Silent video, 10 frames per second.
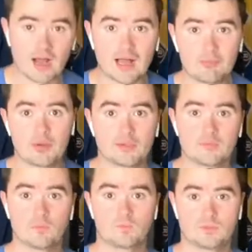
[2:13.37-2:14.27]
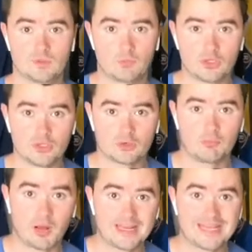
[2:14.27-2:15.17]
up to put your
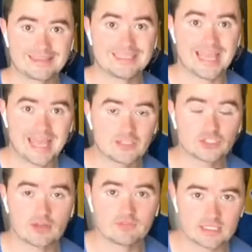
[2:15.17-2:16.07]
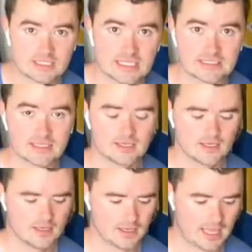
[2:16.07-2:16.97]
butt at the edge of the seat.
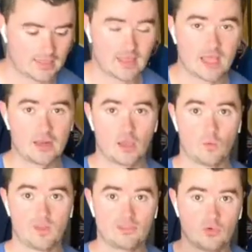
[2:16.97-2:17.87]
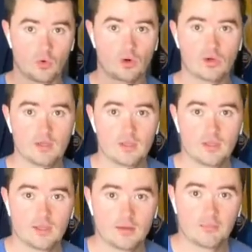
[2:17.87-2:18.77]
And then with your
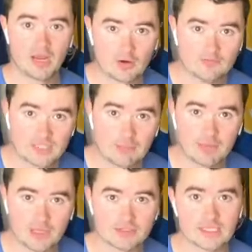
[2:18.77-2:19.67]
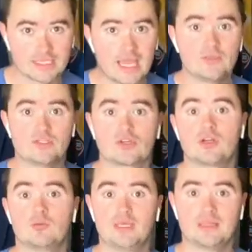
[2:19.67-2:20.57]
pair of dumbbells, again, these are going
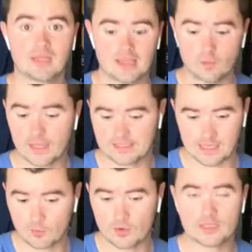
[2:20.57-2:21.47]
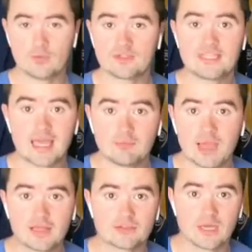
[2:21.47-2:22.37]
to be light weights. I'm working with
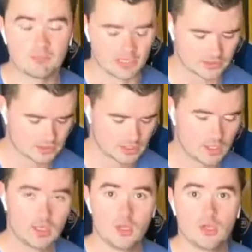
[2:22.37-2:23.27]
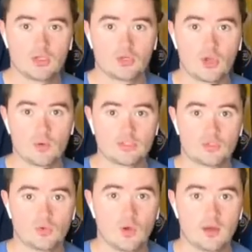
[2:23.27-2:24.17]
10-pound dumbbells. You're going
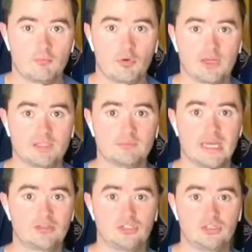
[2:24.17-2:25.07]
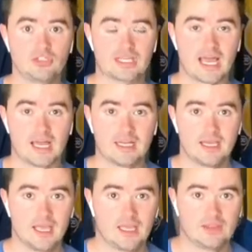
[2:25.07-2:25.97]
to bring them down to your side
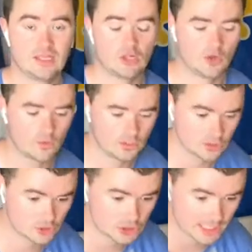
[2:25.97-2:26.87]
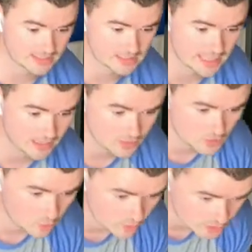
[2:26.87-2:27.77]
and then lower your chest down
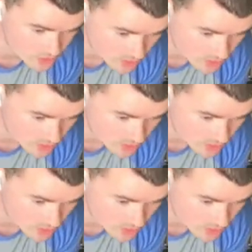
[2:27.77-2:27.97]
towards